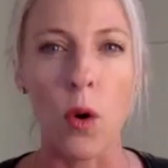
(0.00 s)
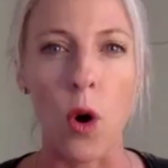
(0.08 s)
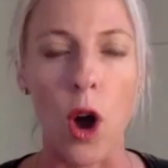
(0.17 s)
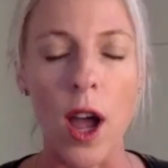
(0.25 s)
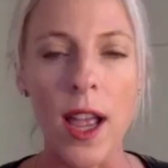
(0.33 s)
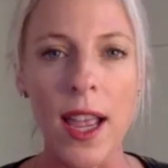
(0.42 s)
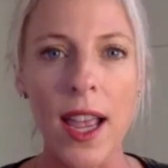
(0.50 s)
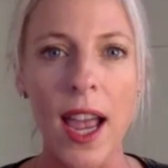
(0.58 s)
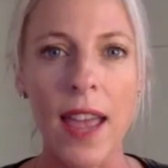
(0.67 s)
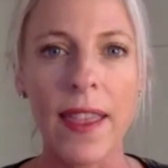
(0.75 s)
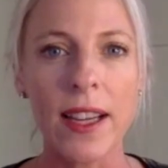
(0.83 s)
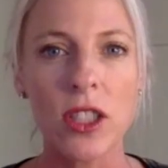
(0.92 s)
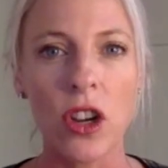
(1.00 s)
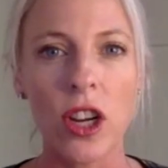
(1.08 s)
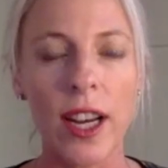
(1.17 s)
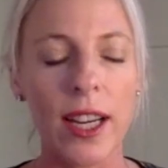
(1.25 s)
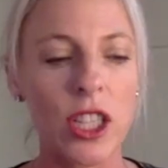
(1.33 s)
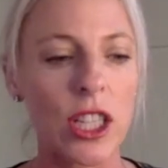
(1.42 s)
before, and they
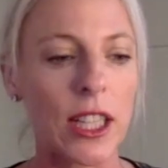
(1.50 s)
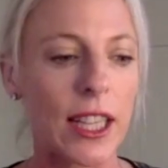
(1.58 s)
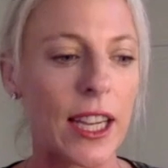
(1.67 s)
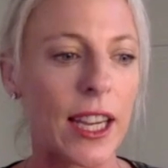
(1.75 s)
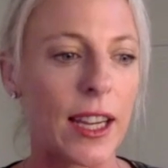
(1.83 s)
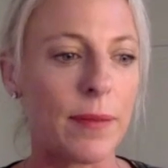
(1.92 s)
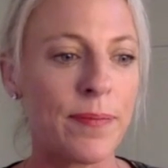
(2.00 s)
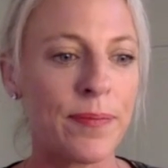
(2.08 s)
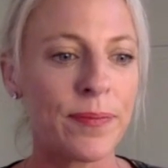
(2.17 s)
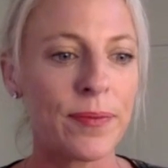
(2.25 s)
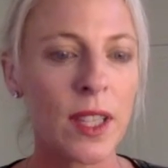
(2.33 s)
don't actually